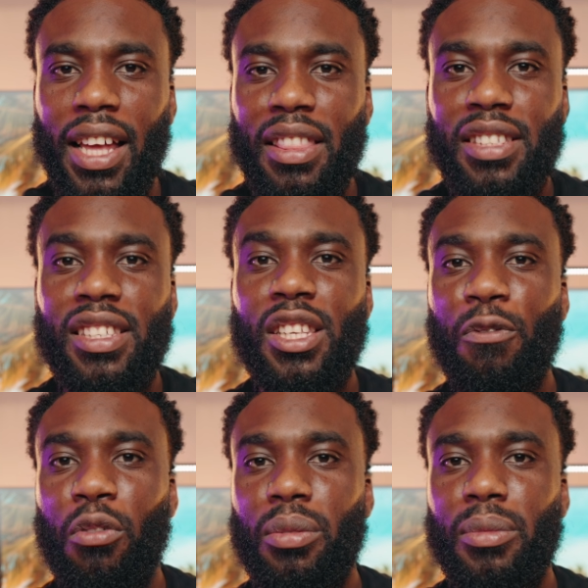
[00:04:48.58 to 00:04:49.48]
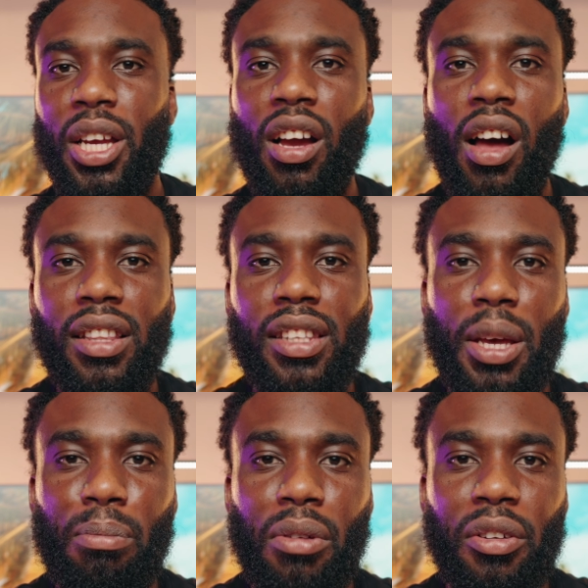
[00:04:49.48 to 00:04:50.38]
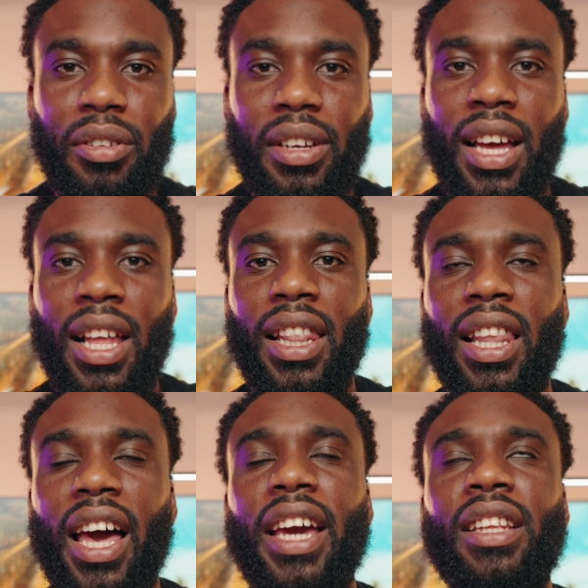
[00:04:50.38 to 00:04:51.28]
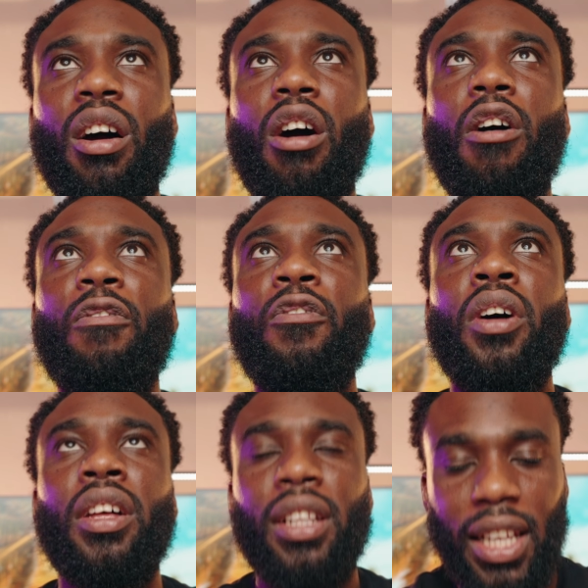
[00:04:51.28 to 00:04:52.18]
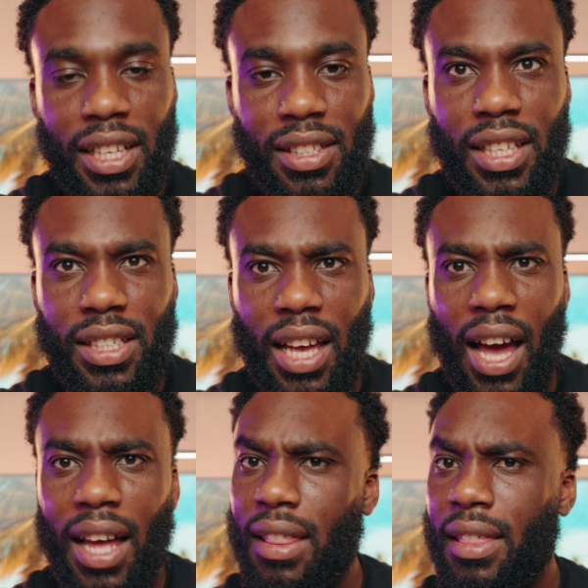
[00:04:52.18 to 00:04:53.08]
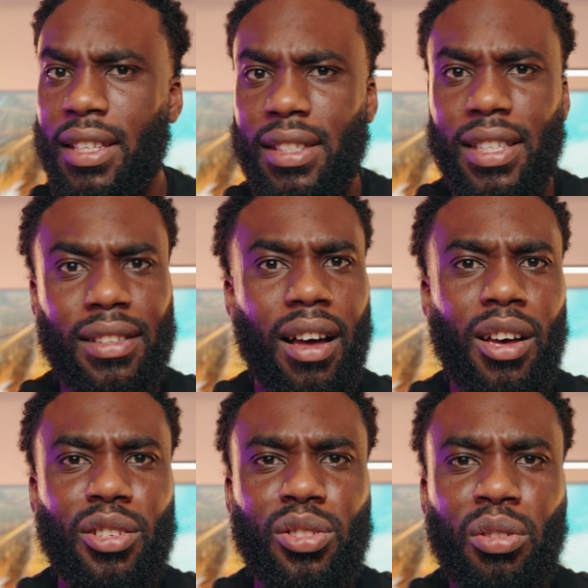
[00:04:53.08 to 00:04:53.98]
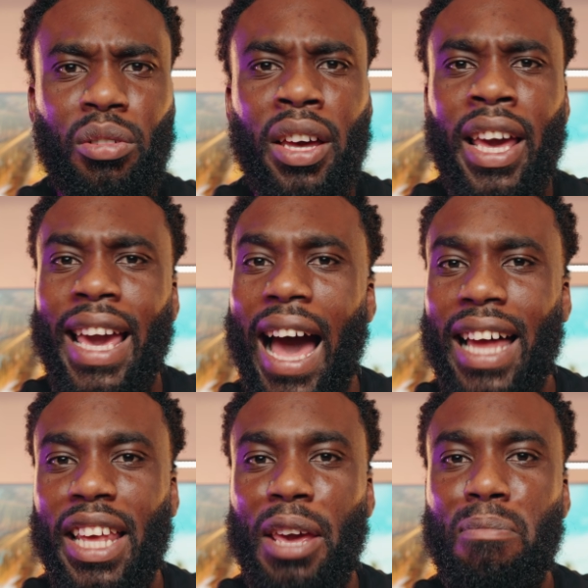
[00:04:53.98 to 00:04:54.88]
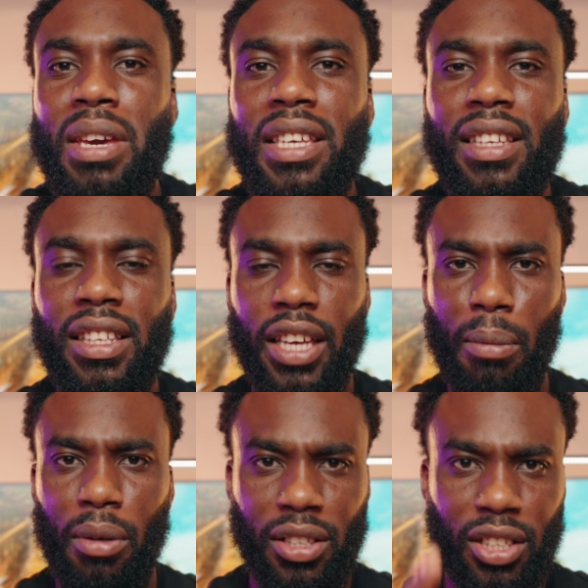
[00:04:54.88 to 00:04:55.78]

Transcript: and this is from their contemporary line of lenses, and this is also an amazing camera.